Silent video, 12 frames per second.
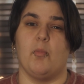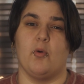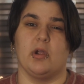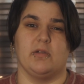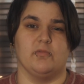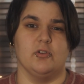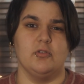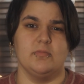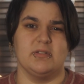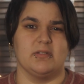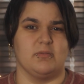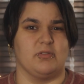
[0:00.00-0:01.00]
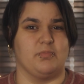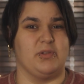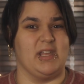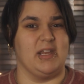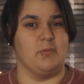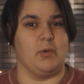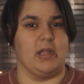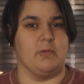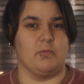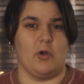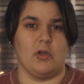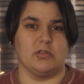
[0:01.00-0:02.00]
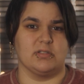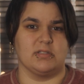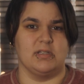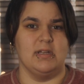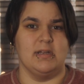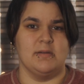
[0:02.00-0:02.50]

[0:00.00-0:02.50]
boring rooms with plain white walls.